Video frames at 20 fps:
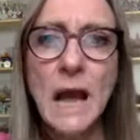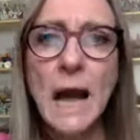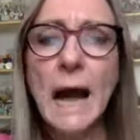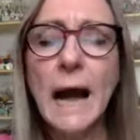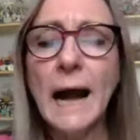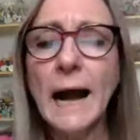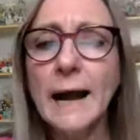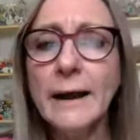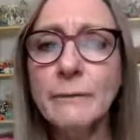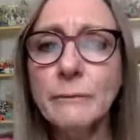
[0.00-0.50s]

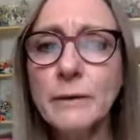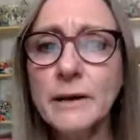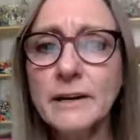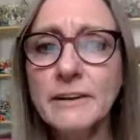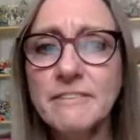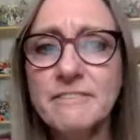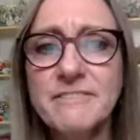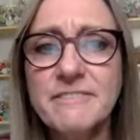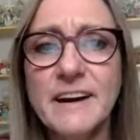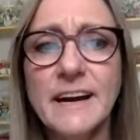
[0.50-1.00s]
I want to
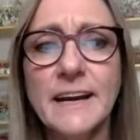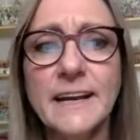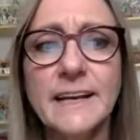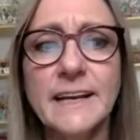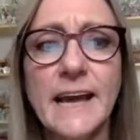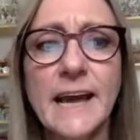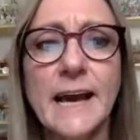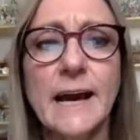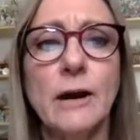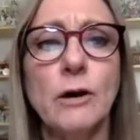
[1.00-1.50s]
find
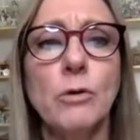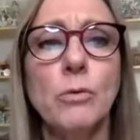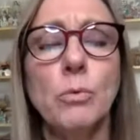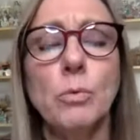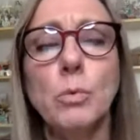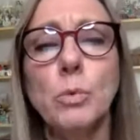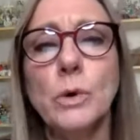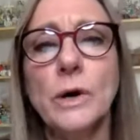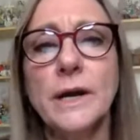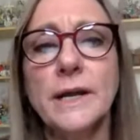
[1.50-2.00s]
out
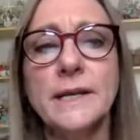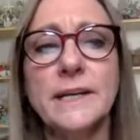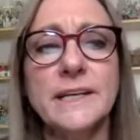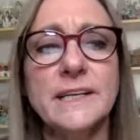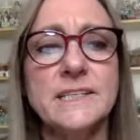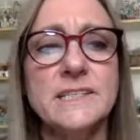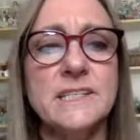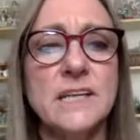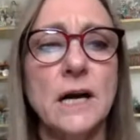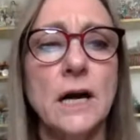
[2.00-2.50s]
what
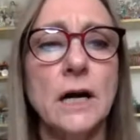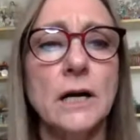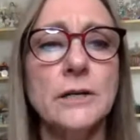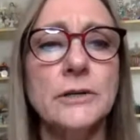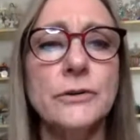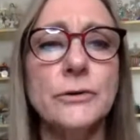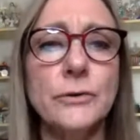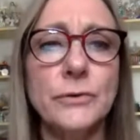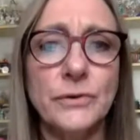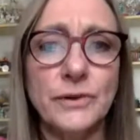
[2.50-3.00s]
is
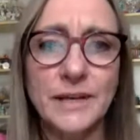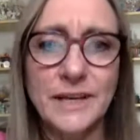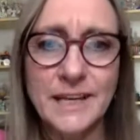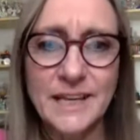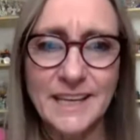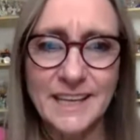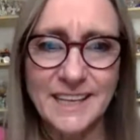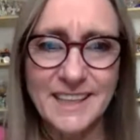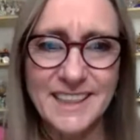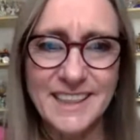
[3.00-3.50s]

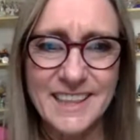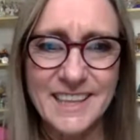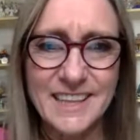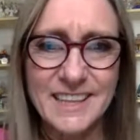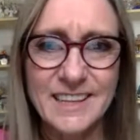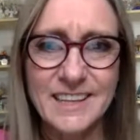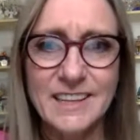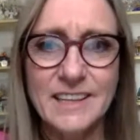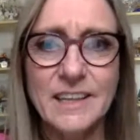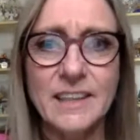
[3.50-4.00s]
underneath
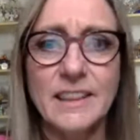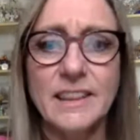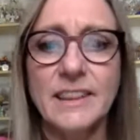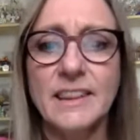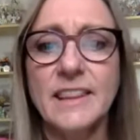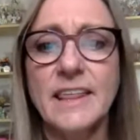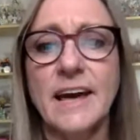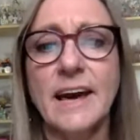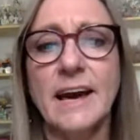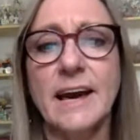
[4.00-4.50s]

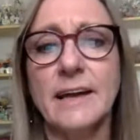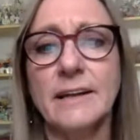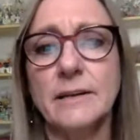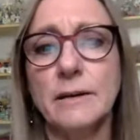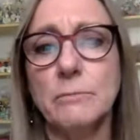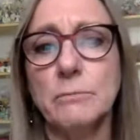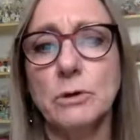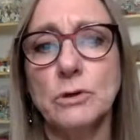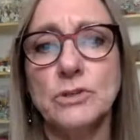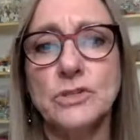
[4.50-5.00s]
that
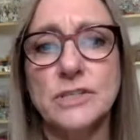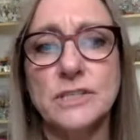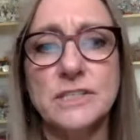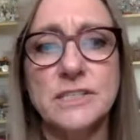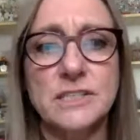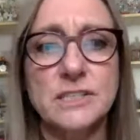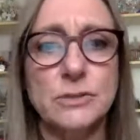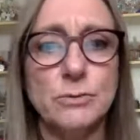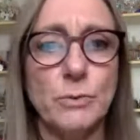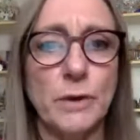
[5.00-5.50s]
emotion
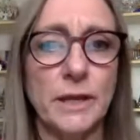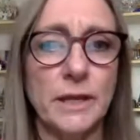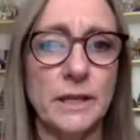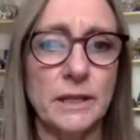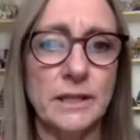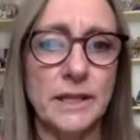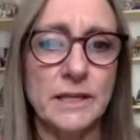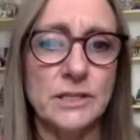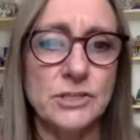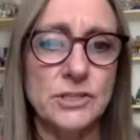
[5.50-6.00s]

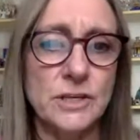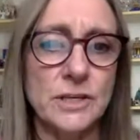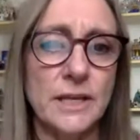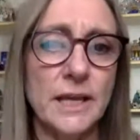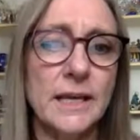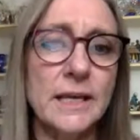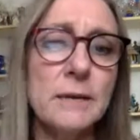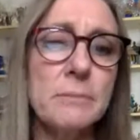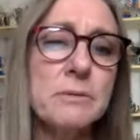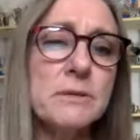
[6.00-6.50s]
dysregulation.
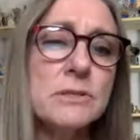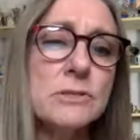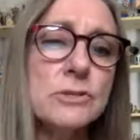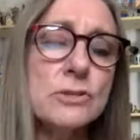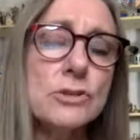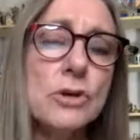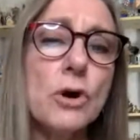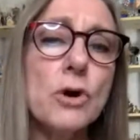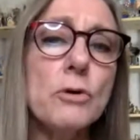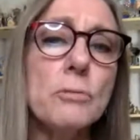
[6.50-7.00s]
It could be
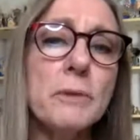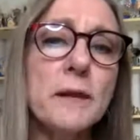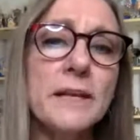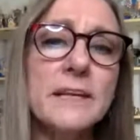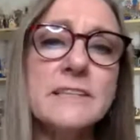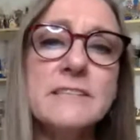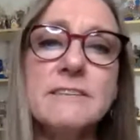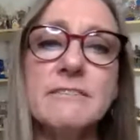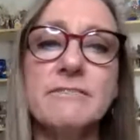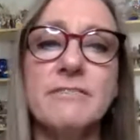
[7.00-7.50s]
so many
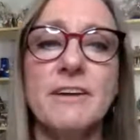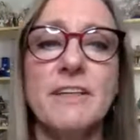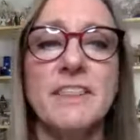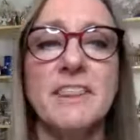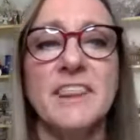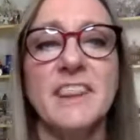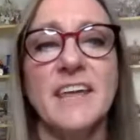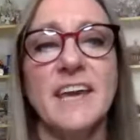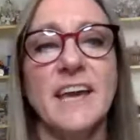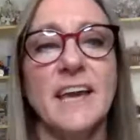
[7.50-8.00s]
different
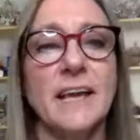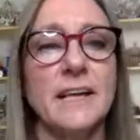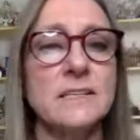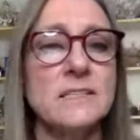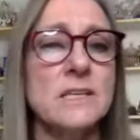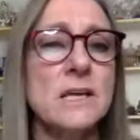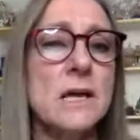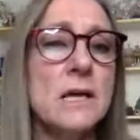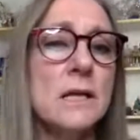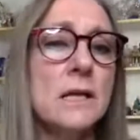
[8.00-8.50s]

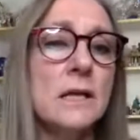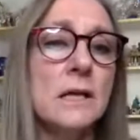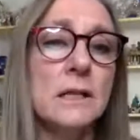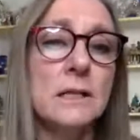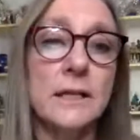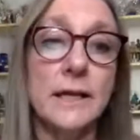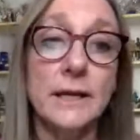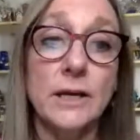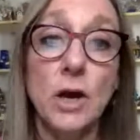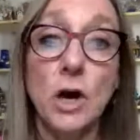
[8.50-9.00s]
things,
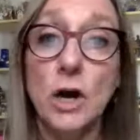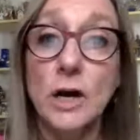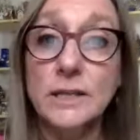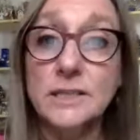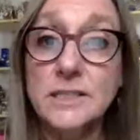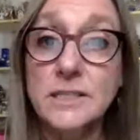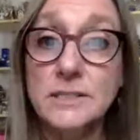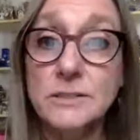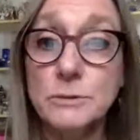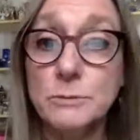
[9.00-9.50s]
like
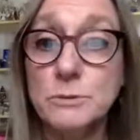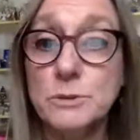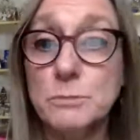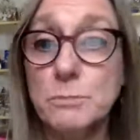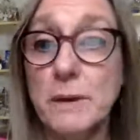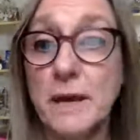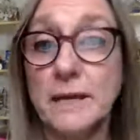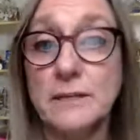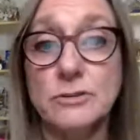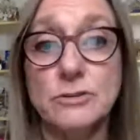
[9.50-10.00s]
autism
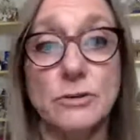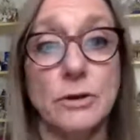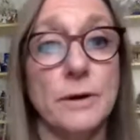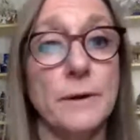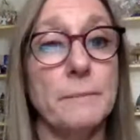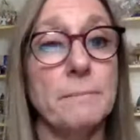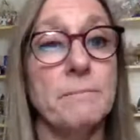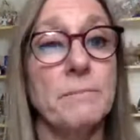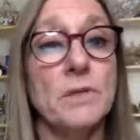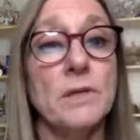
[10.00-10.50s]

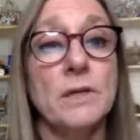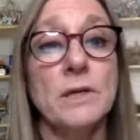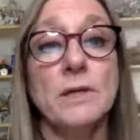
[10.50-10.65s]
spectrum.